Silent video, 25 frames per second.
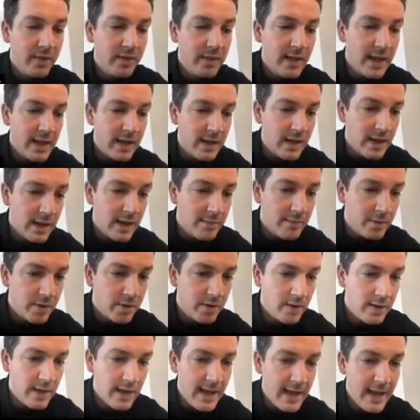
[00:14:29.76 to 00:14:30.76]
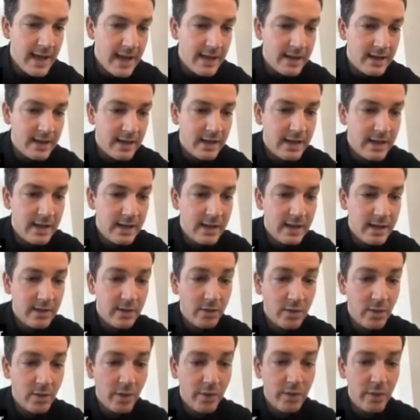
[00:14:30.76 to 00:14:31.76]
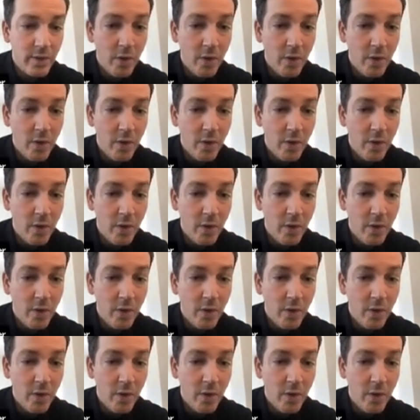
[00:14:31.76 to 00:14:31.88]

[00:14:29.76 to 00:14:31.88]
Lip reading: thing that I'm going to add on